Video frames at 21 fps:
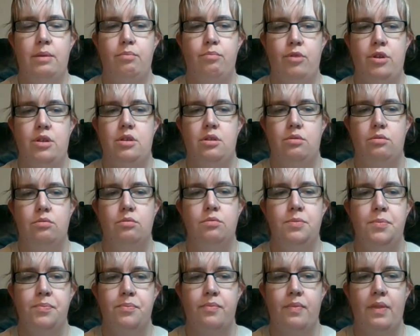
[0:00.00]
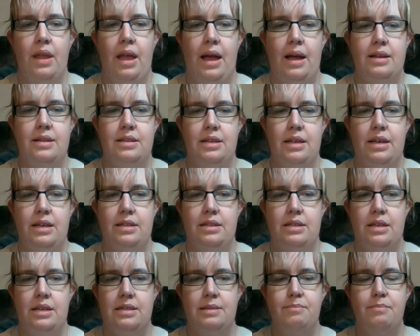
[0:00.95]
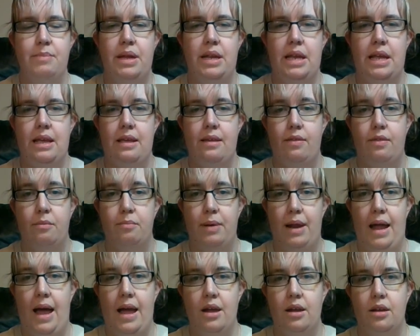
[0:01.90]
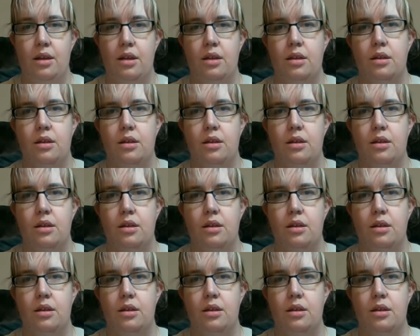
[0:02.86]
Prindle, and it is Minnie the Black.